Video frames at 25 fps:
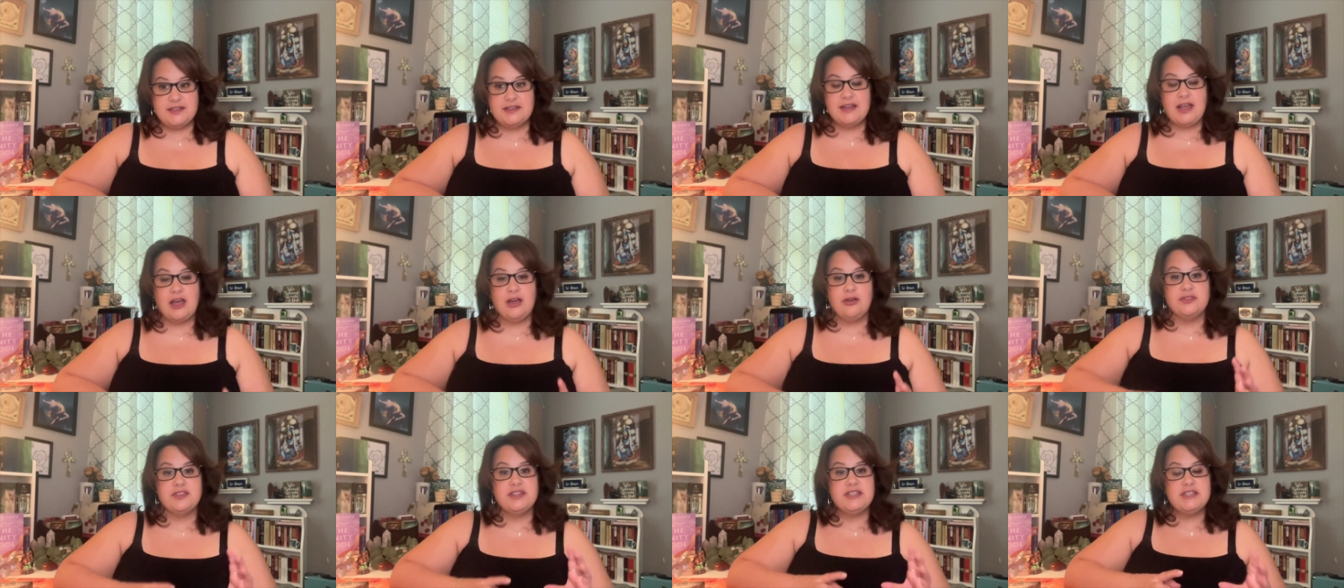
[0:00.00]

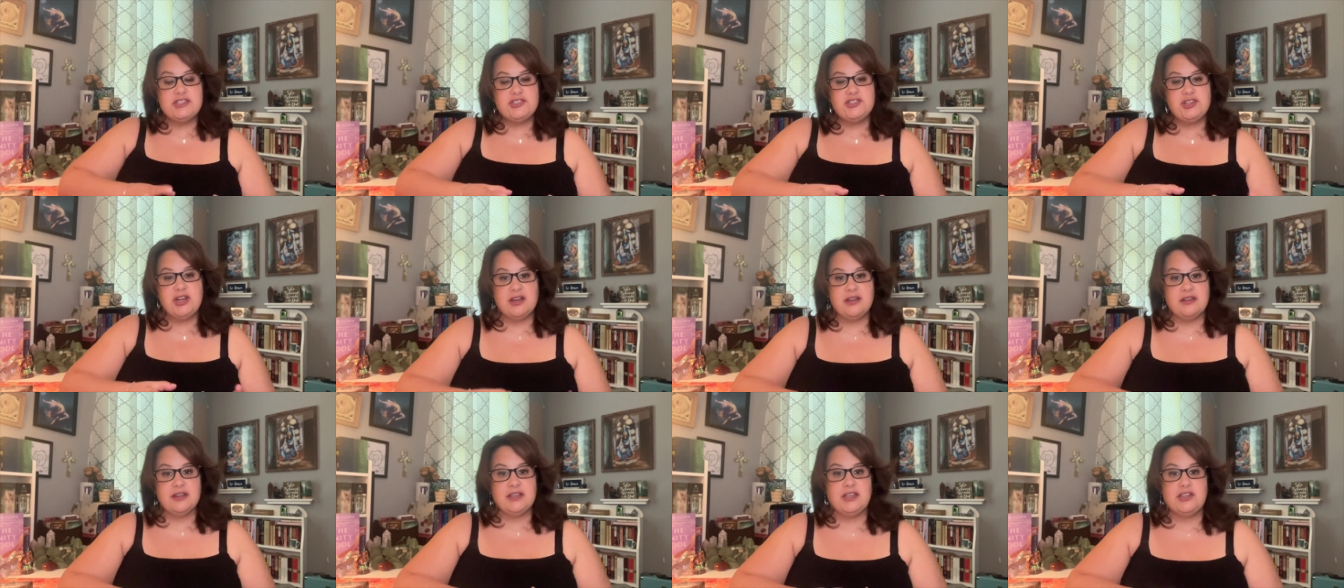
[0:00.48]
Now, these
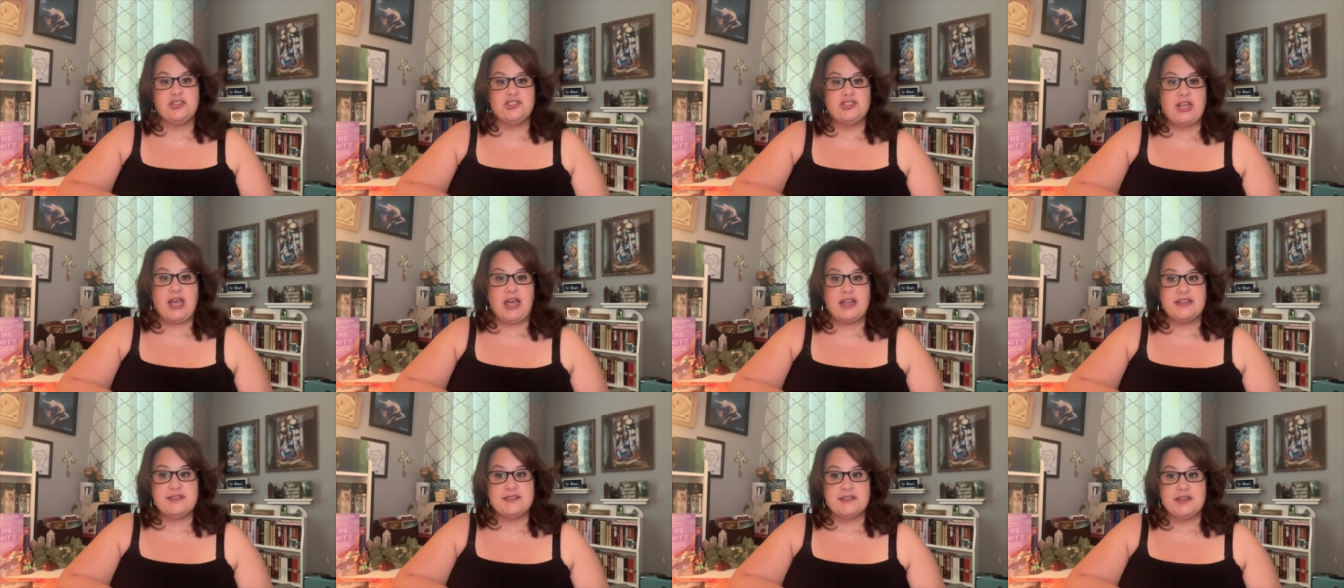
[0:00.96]
channeling and
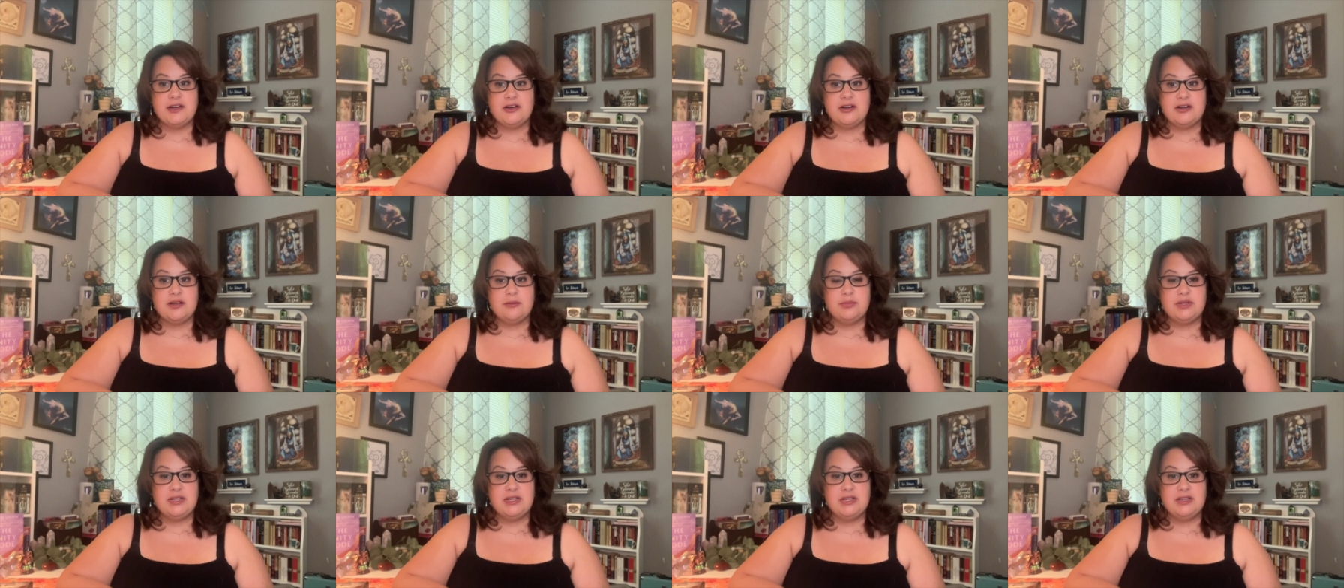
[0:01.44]
chats are going
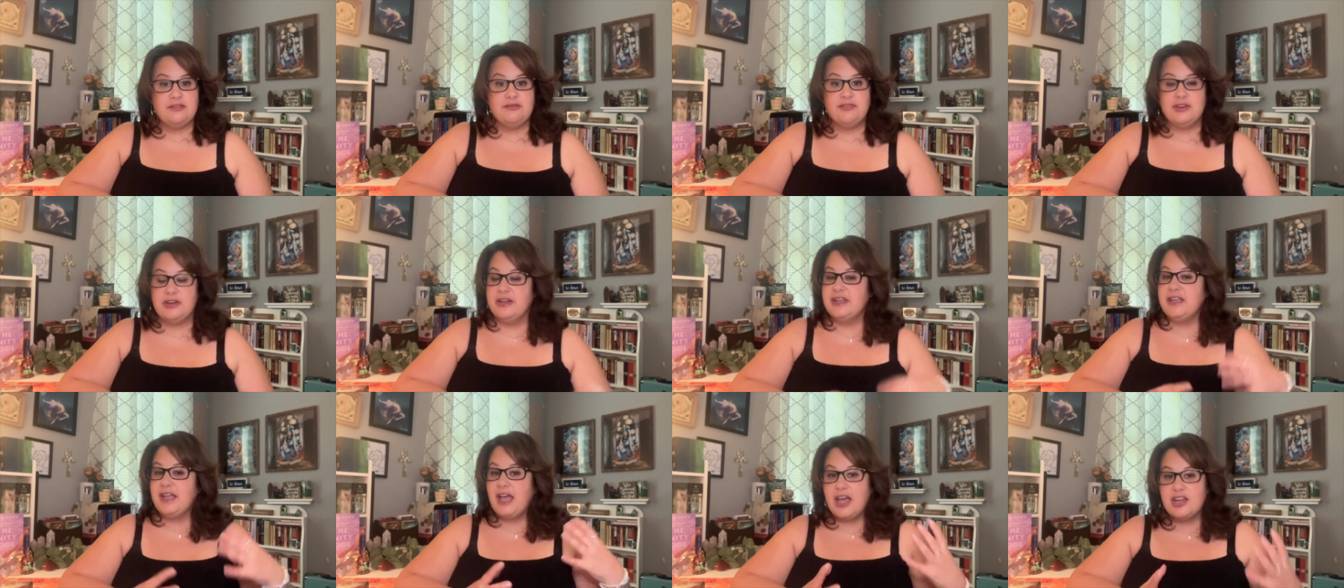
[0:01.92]
to be
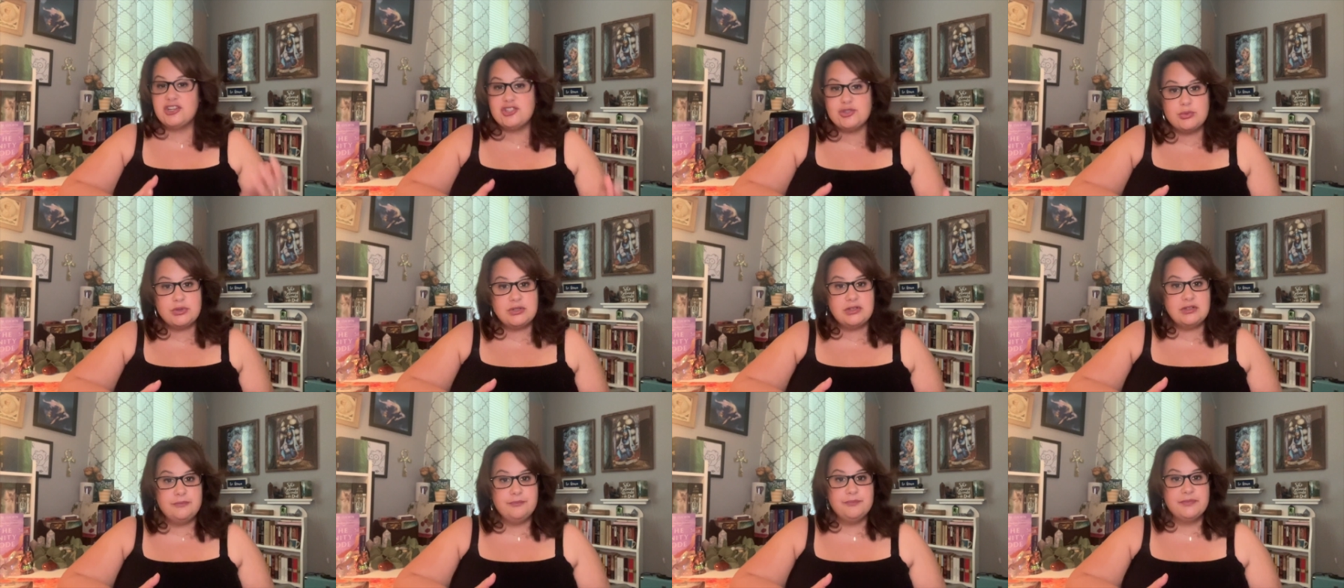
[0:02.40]
very
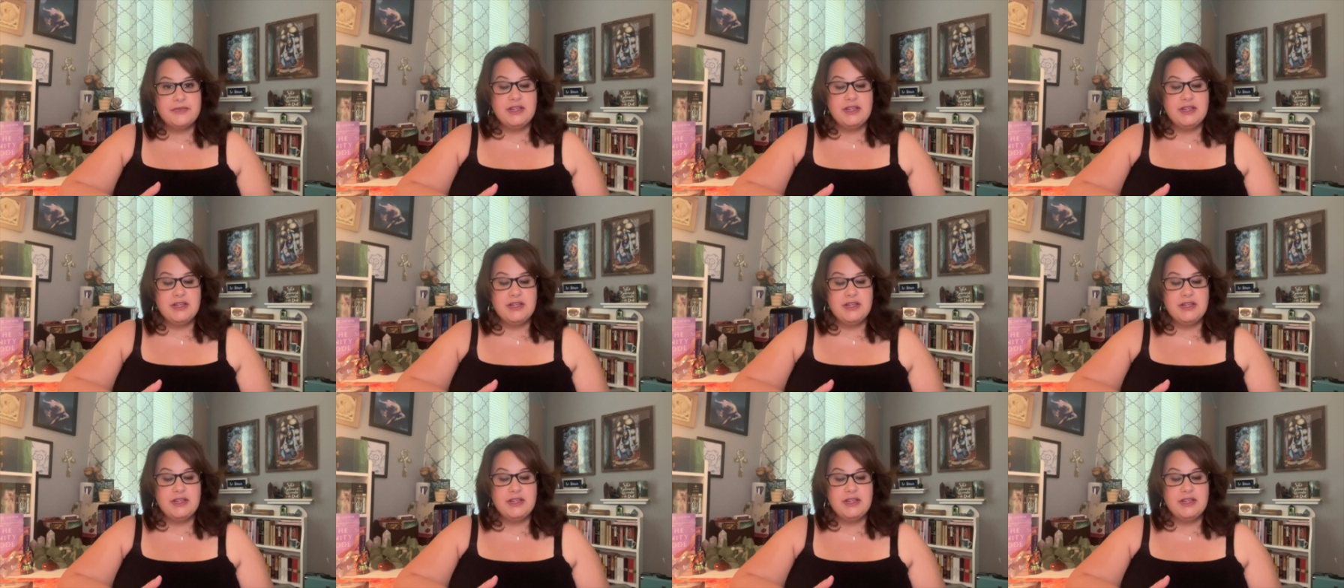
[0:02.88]
casual.